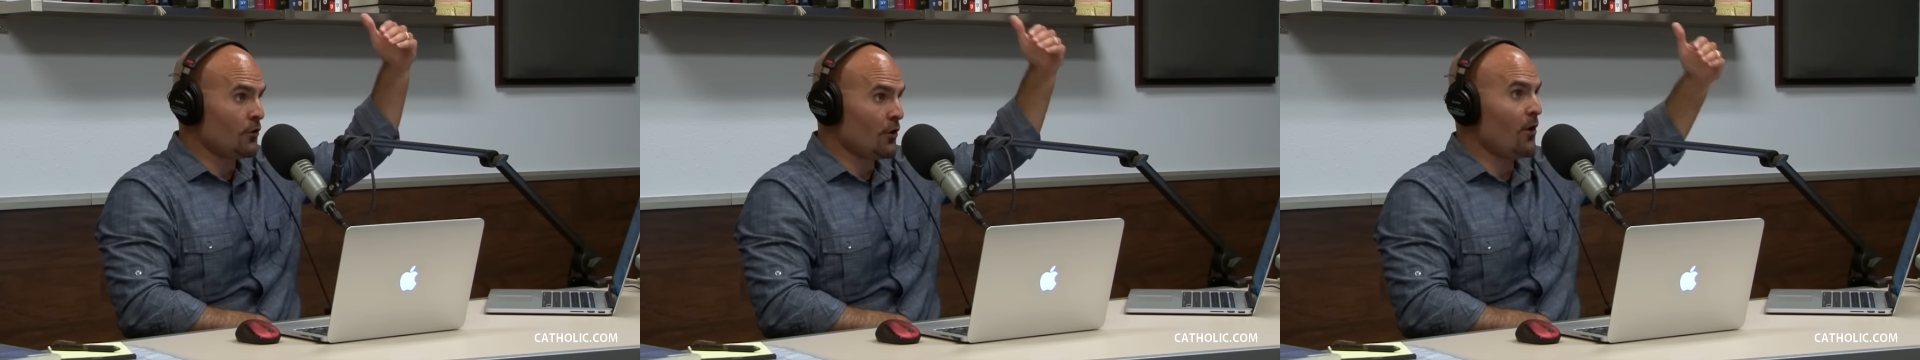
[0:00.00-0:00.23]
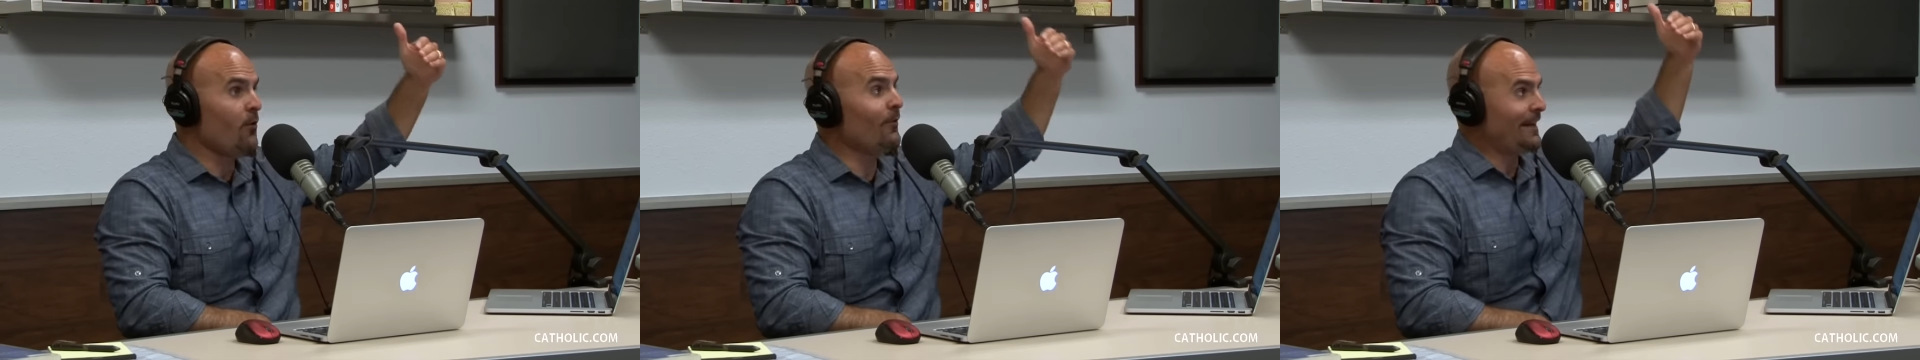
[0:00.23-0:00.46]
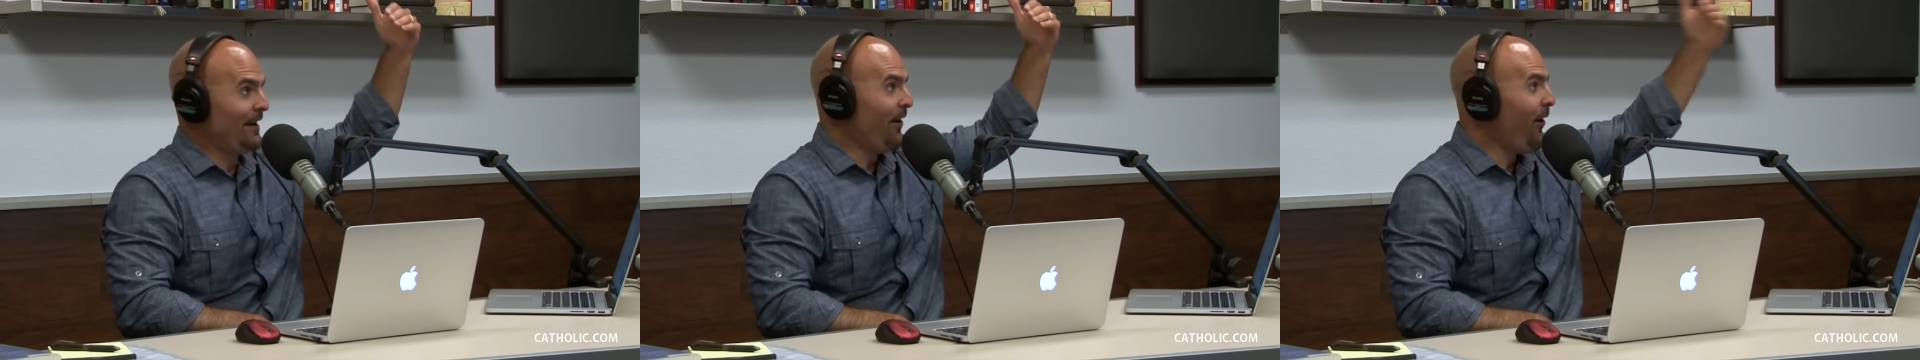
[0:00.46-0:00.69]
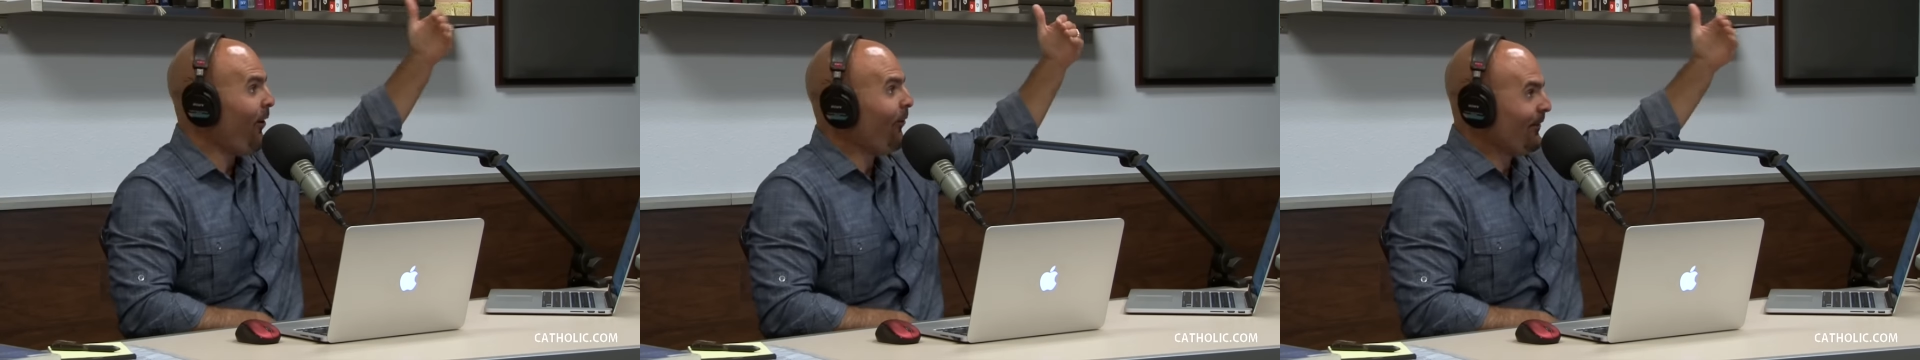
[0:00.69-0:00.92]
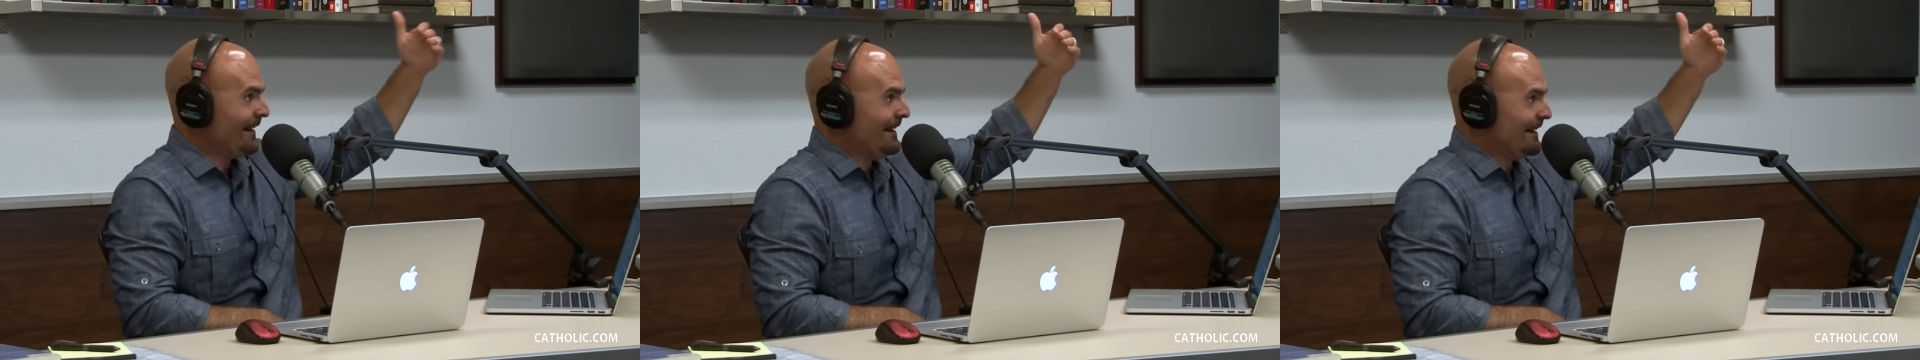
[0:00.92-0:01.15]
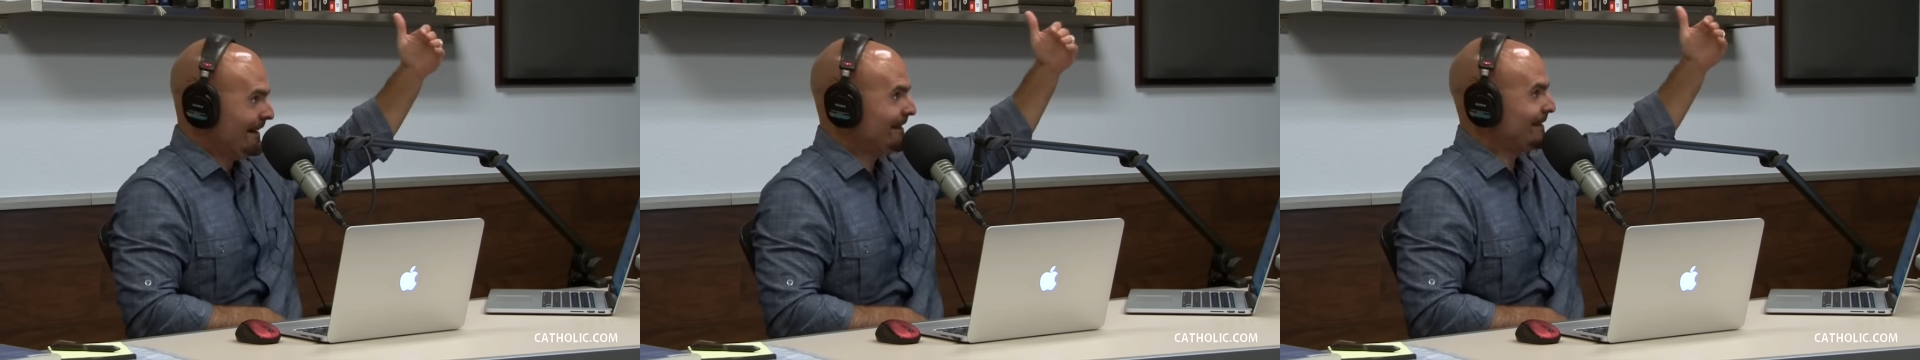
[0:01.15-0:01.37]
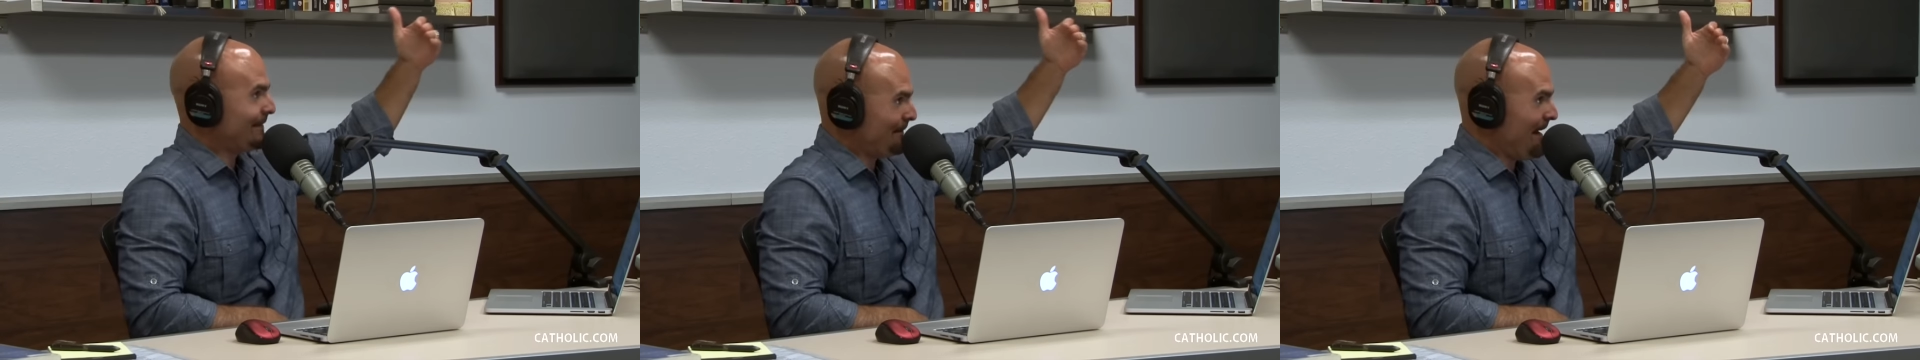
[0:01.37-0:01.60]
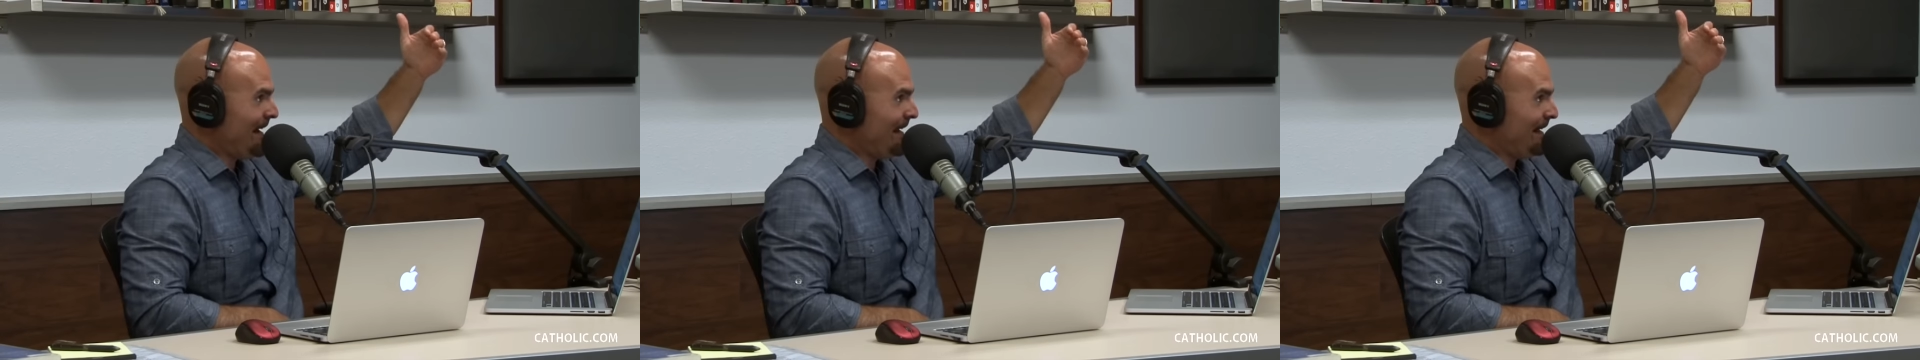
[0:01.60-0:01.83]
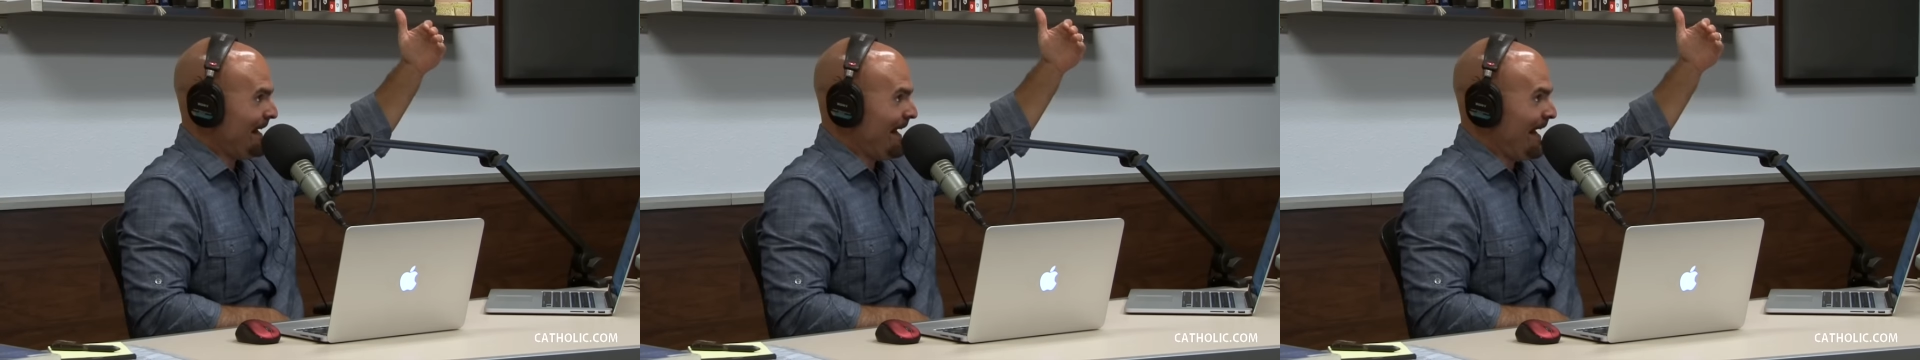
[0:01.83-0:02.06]
go in holiness,
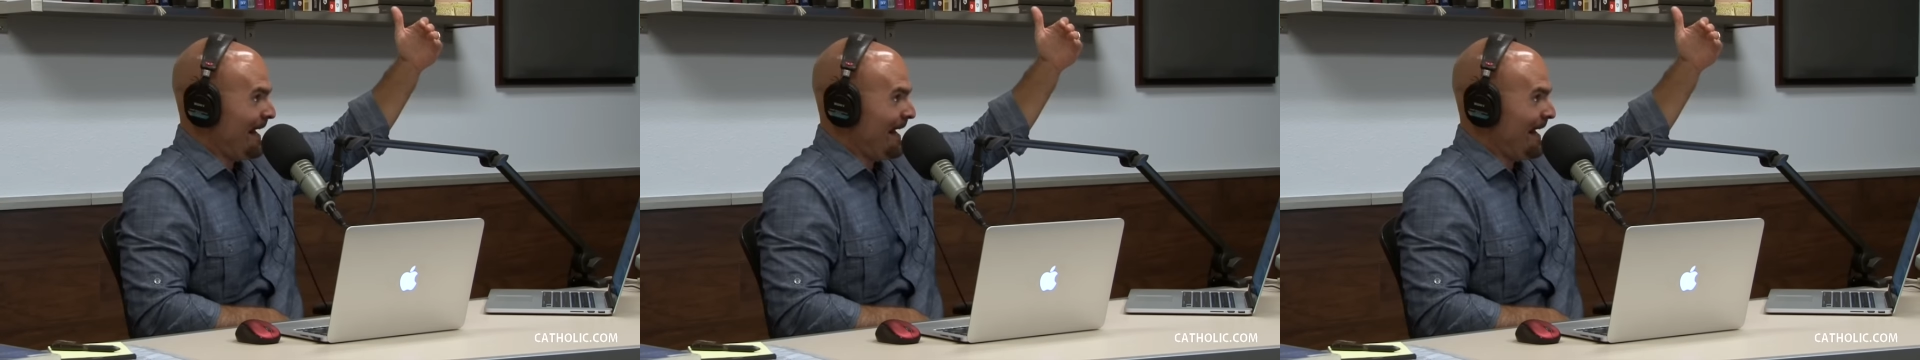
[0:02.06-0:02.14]
right,